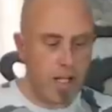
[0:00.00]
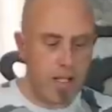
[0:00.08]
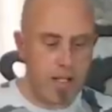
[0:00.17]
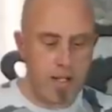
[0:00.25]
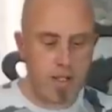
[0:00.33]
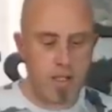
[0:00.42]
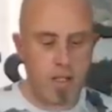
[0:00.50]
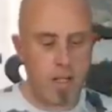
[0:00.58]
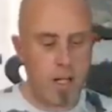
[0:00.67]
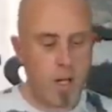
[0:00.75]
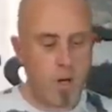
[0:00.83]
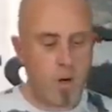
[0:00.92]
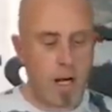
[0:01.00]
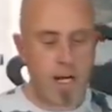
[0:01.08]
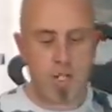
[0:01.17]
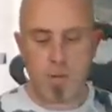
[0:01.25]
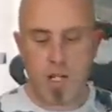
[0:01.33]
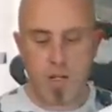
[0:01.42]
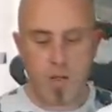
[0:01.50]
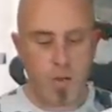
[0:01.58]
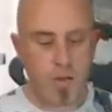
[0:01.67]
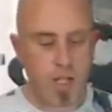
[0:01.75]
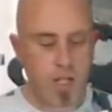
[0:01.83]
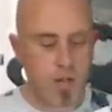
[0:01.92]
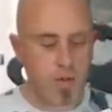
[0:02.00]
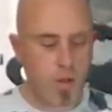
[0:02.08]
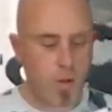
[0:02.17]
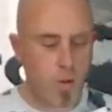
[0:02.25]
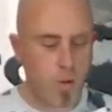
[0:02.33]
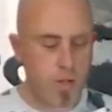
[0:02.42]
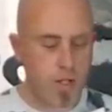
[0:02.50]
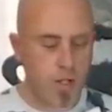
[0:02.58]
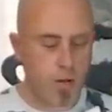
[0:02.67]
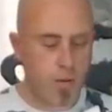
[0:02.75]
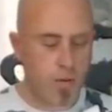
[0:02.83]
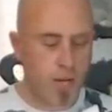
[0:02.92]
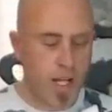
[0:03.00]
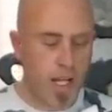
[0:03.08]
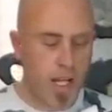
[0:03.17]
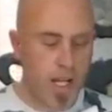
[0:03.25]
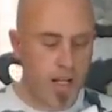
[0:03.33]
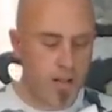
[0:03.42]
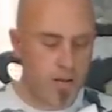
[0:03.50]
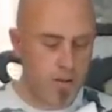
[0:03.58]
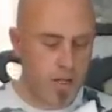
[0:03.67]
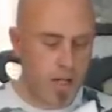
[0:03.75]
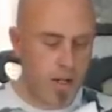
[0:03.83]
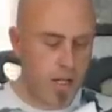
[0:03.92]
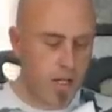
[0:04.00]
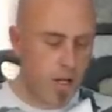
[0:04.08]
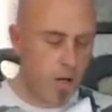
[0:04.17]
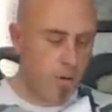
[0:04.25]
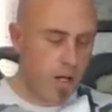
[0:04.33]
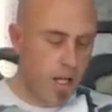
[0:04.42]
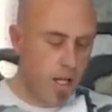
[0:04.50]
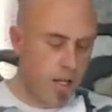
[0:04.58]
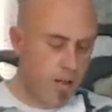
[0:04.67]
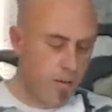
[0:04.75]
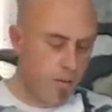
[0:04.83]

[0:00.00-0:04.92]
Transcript: is that, as we saw, these control horns do fit in and they go in